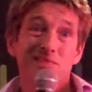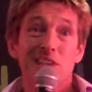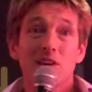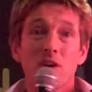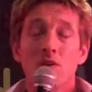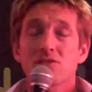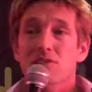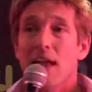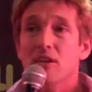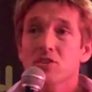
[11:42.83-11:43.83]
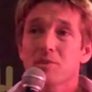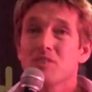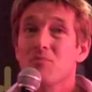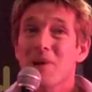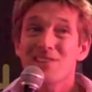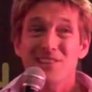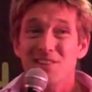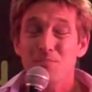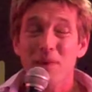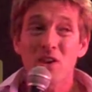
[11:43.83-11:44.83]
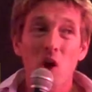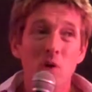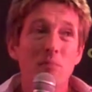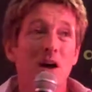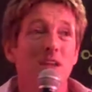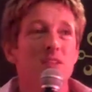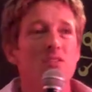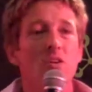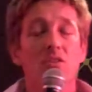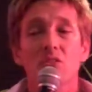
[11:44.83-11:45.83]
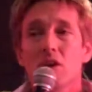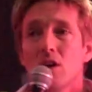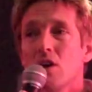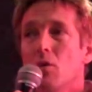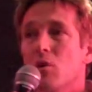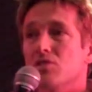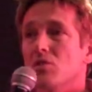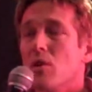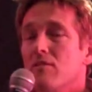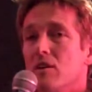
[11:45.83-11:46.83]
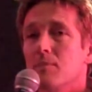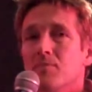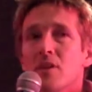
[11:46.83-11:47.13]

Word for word: you know, no slouch when you basically spend no marketing dollars whatsoever.